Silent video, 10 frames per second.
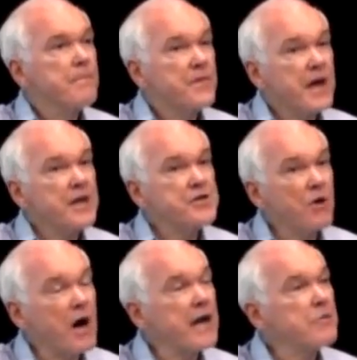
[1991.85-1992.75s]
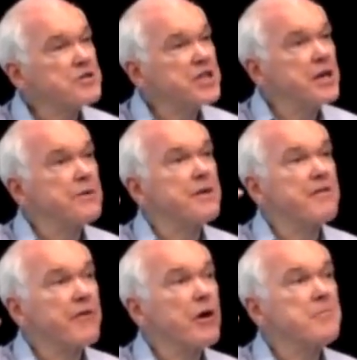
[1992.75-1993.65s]
Then Juhani was killed in
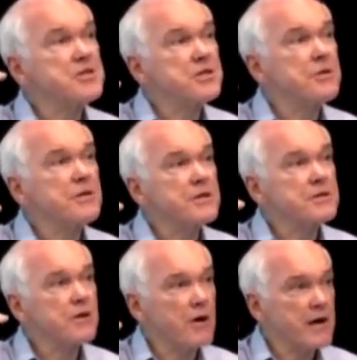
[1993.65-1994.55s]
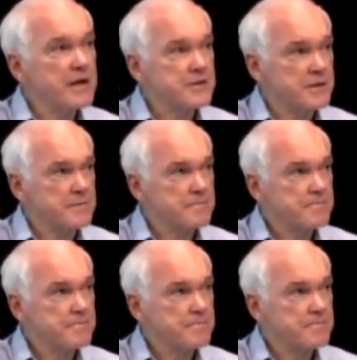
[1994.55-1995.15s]
a very mysterious car accident.